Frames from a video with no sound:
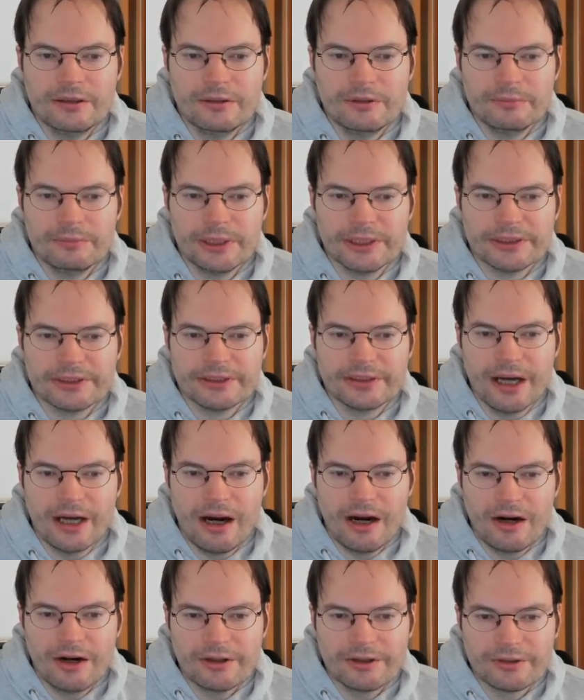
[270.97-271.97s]
But the
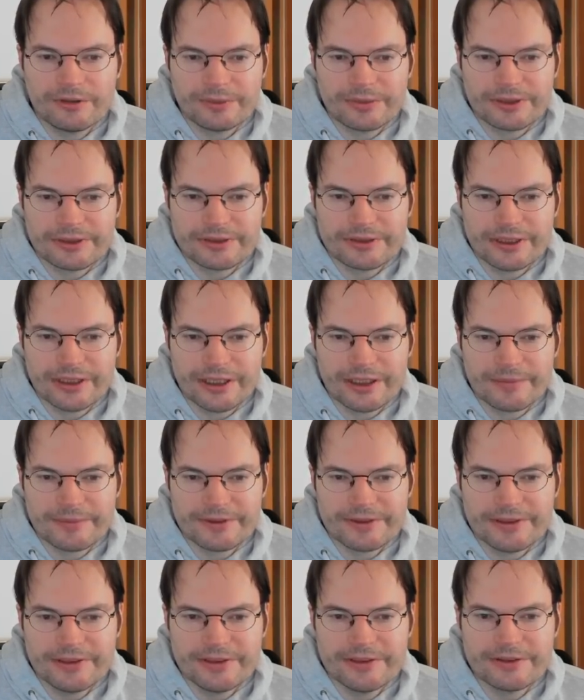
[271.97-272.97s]
argument types,
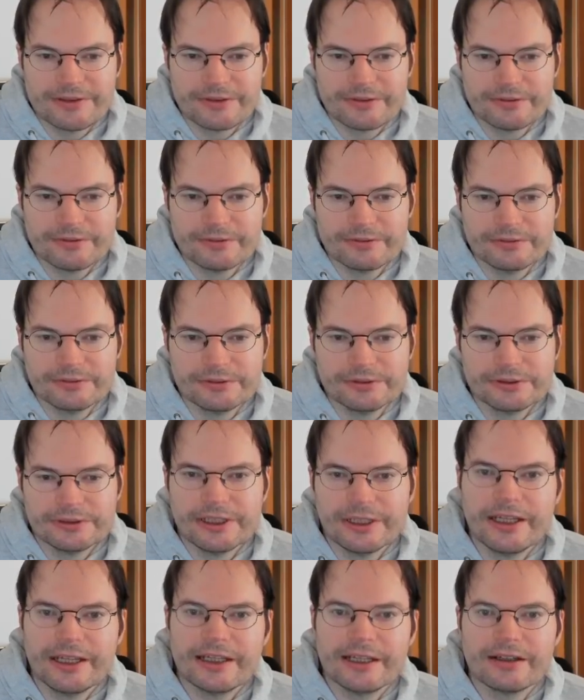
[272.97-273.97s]
these two,
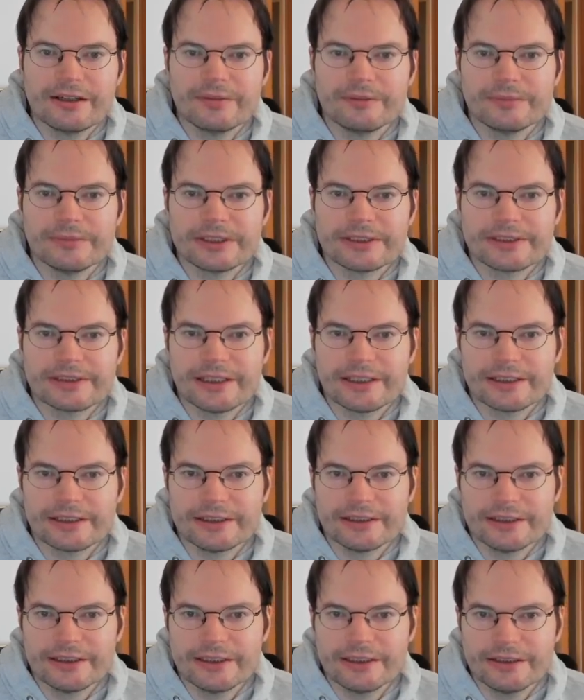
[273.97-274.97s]
they come
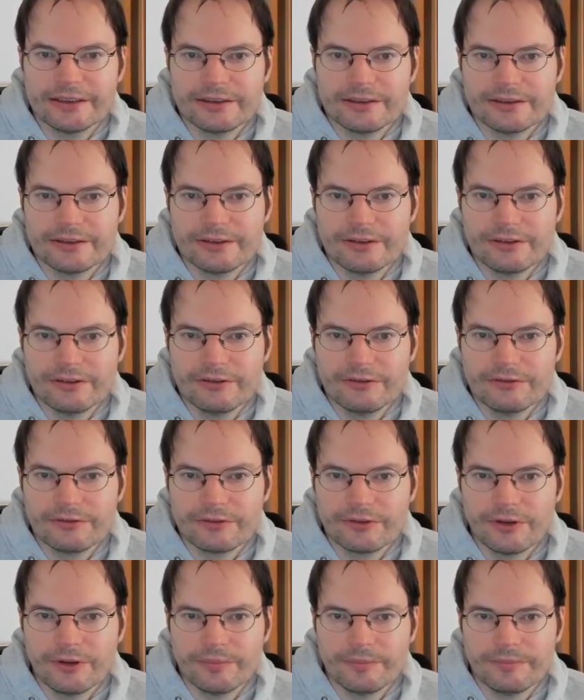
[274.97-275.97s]
exactly
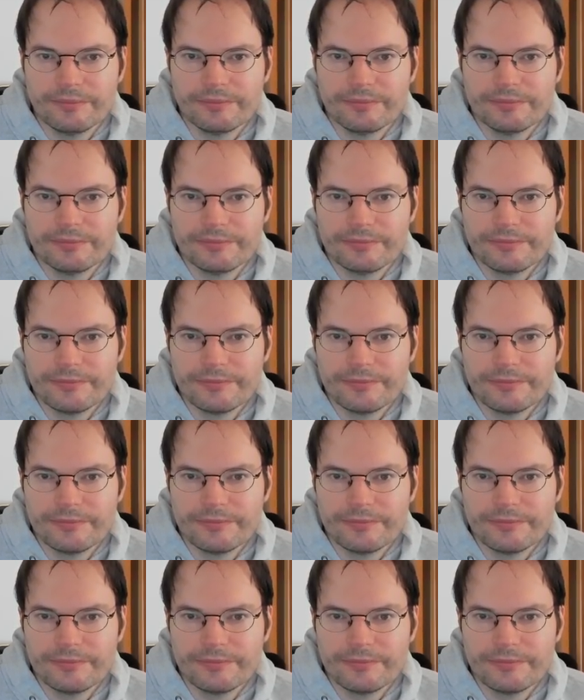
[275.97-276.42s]
from